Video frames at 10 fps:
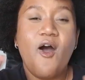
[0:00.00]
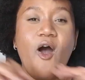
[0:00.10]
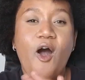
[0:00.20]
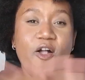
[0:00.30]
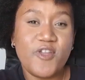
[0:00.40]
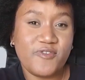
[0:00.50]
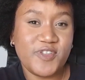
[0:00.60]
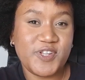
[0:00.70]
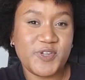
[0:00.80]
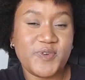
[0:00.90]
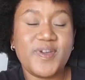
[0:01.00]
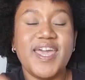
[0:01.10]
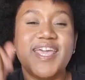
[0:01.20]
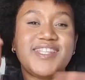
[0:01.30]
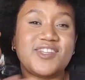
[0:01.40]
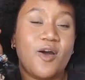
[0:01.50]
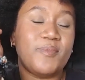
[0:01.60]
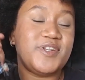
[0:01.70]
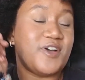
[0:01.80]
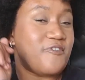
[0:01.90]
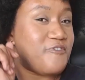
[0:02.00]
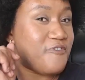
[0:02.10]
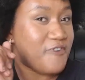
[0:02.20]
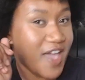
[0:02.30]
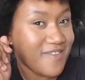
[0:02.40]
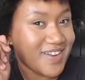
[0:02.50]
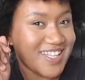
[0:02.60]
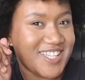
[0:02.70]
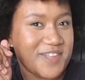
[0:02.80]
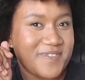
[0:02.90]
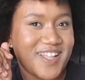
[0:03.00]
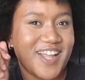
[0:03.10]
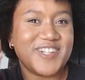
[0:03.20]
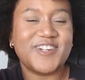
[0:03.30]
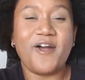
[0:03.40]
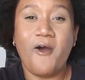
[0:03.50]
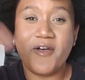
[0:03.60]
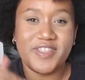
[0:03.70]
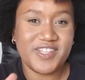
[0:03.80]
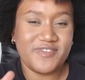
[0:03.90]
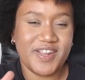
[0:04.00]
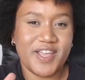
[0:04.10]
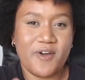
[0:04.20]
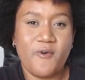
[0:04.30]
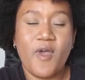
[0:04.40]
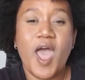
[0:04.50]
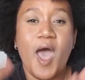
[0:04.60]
all you have to do is comment your favorite snap scrunchie on this video.